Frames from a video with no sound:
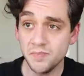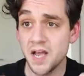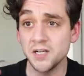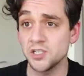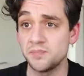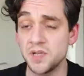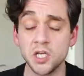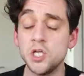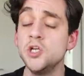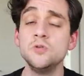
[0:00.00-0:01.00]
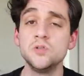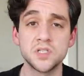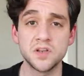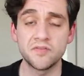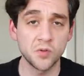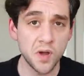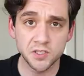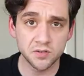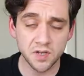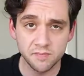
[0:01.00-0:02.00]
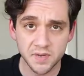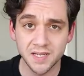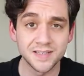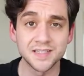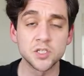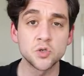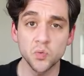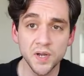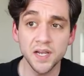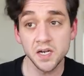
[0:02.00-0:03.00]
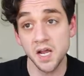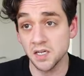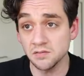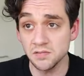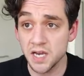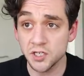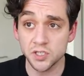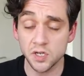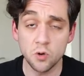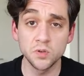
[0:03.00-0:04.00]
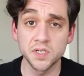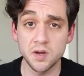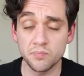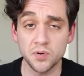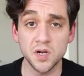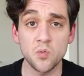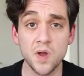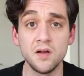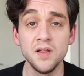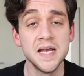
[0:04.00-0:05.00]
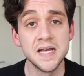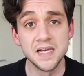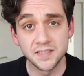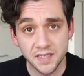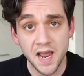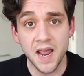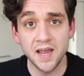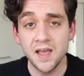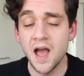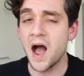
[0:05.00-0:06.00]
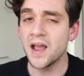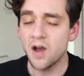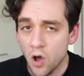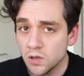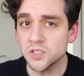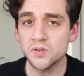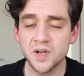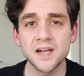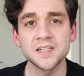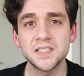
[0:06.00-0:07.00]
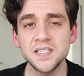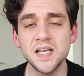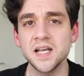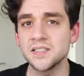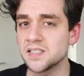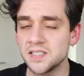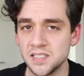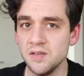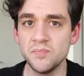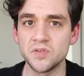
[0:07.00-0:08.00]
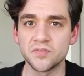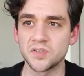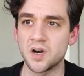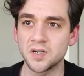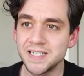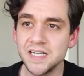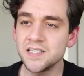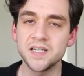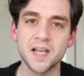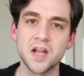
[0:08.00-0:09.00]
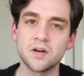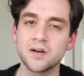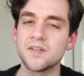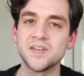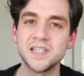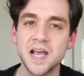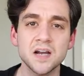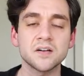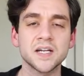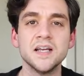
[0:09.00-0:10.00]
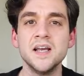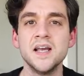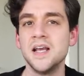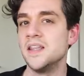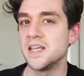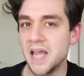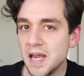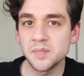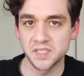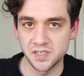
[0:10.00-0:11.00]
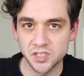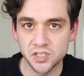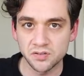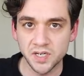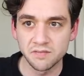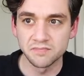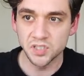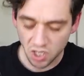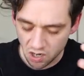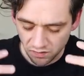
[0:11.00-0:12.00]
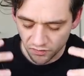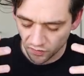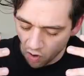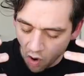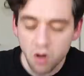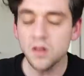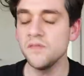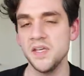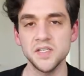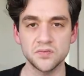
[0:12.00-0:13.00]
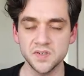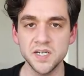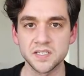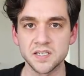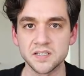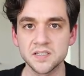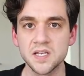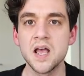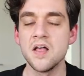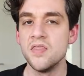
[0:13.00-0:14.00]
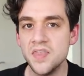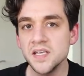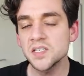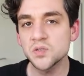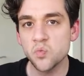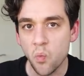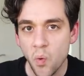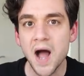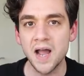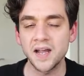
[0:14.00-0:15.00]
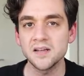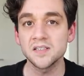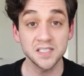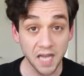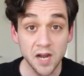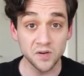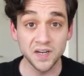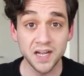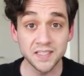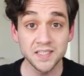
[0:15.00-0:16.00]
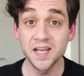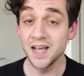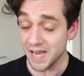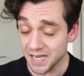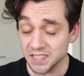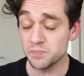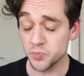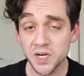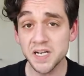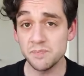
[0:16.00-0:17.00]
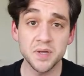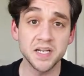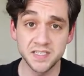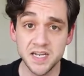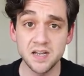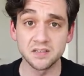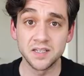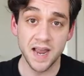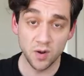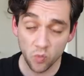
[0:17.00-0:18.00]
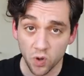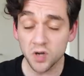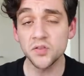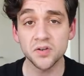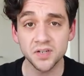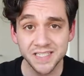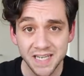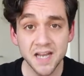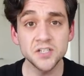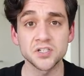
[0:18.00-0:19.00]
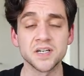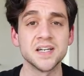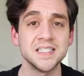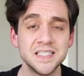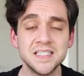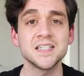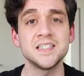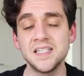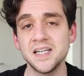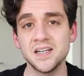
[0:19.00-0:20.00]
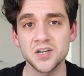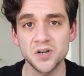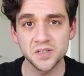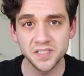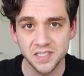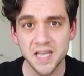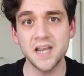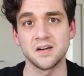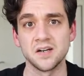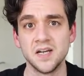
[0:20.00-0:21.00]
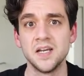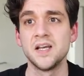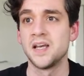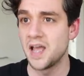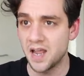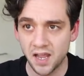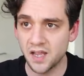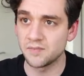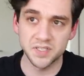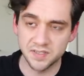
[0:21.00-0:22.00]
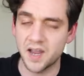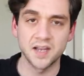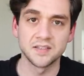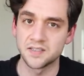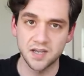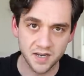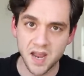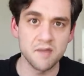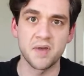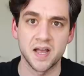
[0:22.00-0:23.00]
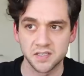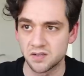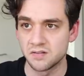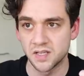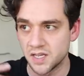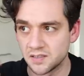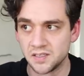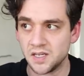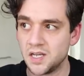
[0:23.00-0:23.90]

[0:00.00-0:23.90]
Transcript: beyond just being hugely influential on me as a tween and actually holding up pretty well today, I also kind of see it as a symbol for artistic and creative integrity in the games industry. So for all of these reasons, this is why Psychonauts is a pretty big deal and worth your attention 16 years later. And besides, it's on Game Pass, so like,